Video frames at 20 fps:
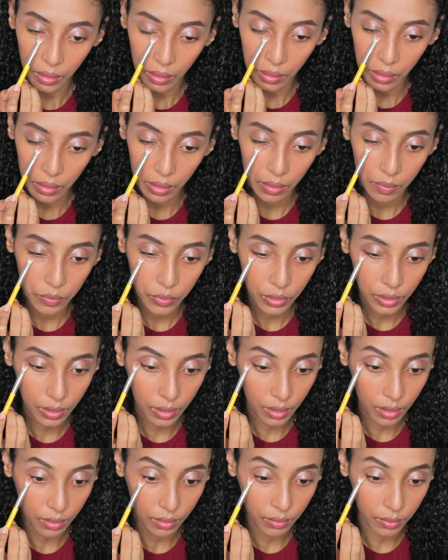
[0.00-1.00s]
And I'm just gonna
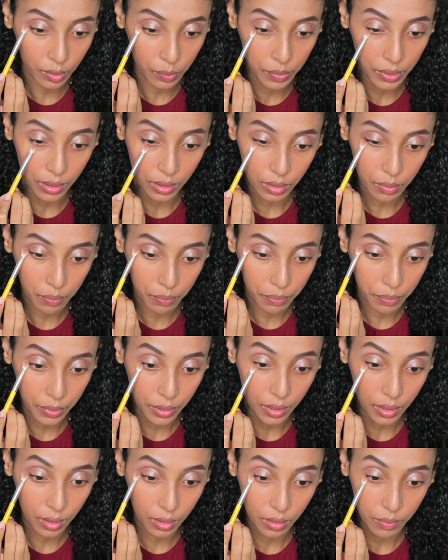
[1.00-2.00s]
add a little bit at the
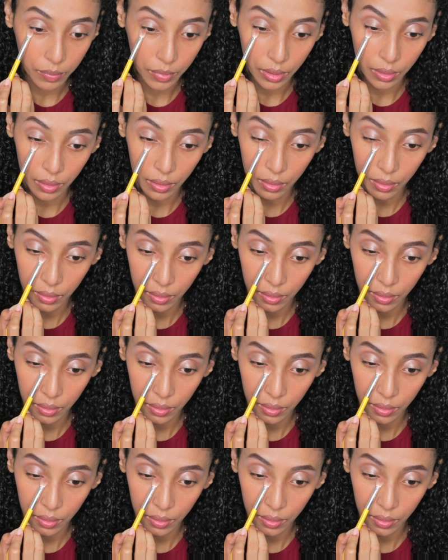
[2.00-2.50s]
bottom here.